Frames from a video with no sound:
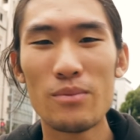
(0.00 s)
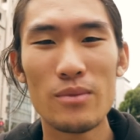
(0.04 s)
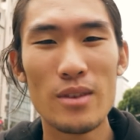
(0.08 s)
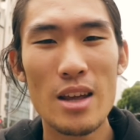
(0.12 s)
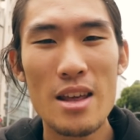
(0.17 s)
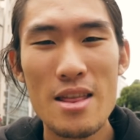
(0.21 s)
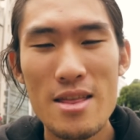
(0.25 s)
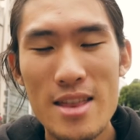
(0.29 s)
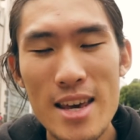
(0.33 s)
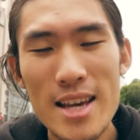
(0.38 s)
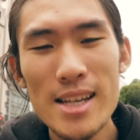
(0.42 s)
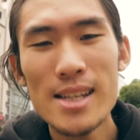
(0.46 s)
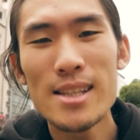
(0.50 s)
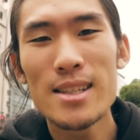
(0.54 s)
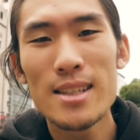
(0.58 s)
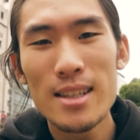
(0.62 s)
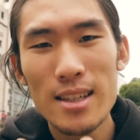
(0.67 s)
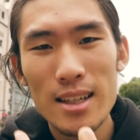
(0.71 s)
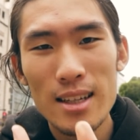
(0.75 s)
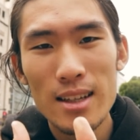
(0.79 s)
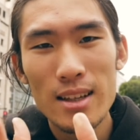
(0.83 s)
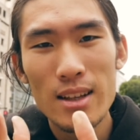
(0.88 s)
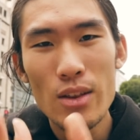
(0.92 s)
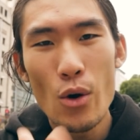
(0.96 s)
this
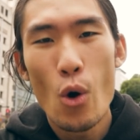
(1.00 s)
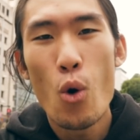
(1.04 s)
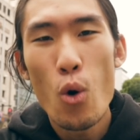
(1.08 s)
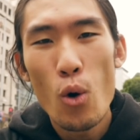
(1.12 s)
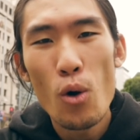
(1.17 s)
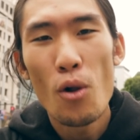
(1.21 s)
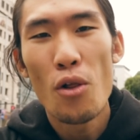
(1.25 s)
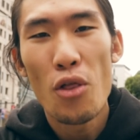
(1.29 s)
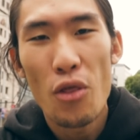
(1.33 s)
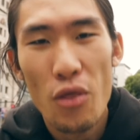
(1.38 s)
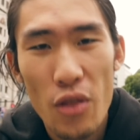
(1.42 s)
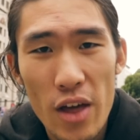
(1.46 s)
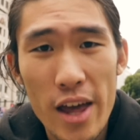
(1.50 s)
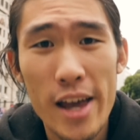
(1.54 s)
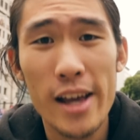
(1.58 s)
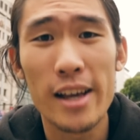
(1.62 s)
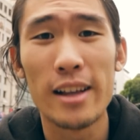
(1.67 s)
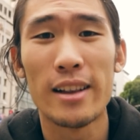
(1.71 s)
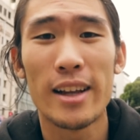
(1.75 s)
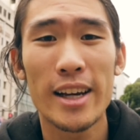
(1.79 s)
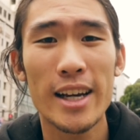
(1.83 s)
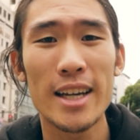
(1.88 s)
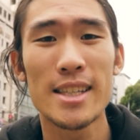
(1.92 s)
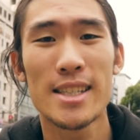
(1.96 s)
whole
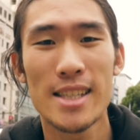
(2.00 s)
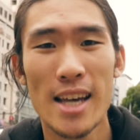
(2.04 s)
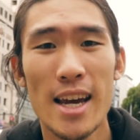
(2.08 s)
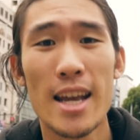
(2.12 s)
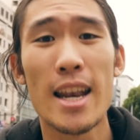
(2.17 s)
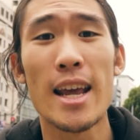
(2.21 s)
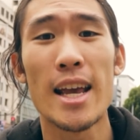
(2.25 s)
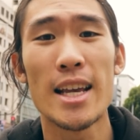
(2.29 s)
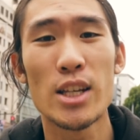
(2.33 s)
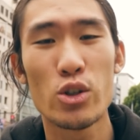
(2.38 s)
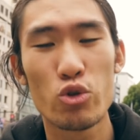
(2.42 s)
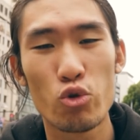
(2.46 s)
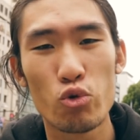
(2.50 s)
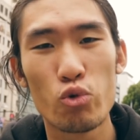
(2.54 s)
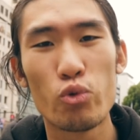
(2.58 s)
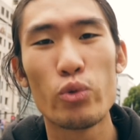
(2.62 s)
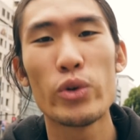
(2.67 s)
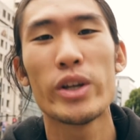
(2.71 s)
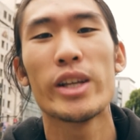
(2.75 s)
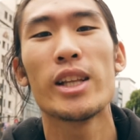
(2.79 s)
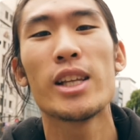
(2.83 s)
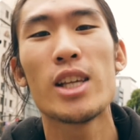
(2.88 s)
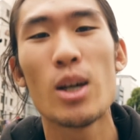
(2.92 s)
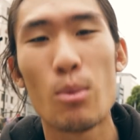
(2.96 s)
thing, like I said, is
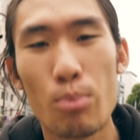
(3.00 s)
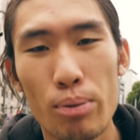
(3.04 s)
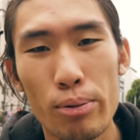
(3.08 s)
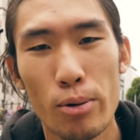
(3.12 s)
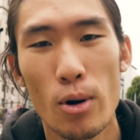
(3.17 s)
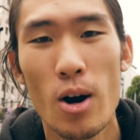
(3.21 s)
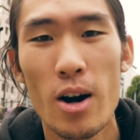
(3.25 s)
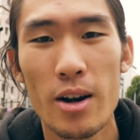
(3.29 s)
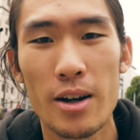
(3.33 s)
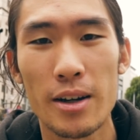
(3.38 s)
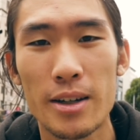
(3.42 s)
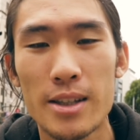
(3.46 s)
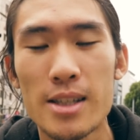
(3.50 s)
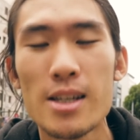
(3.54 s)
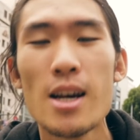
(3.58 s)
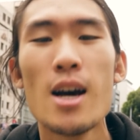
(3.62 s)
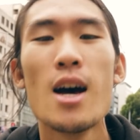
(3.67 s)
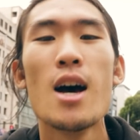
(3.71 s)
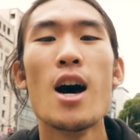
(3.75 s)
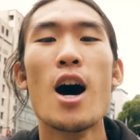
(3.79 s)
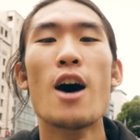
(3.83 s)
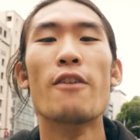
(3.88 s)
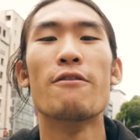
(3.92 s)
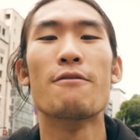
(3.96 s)
really a product
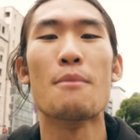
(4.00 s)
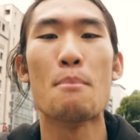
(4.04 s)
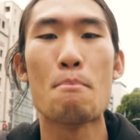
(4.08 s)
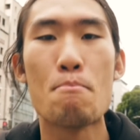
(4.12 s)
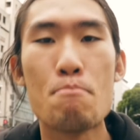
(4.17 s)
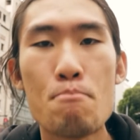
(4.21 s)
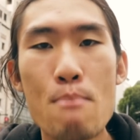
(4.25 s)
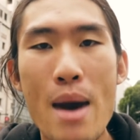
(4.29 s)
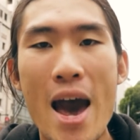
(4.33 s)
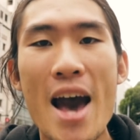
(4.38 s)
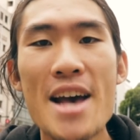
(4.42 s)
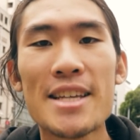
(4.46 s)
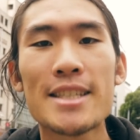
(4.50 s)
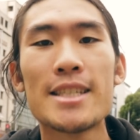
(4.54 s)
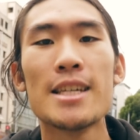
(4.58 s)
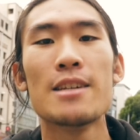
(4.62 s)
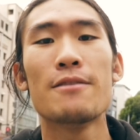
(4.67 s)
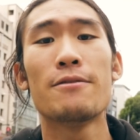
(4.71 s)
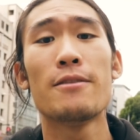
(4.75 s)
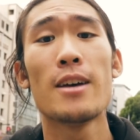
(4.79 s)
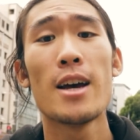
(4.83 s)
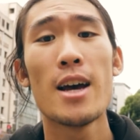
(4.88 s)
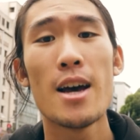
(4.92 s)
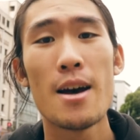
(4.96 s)
of
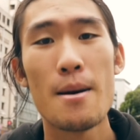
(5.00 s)
massive,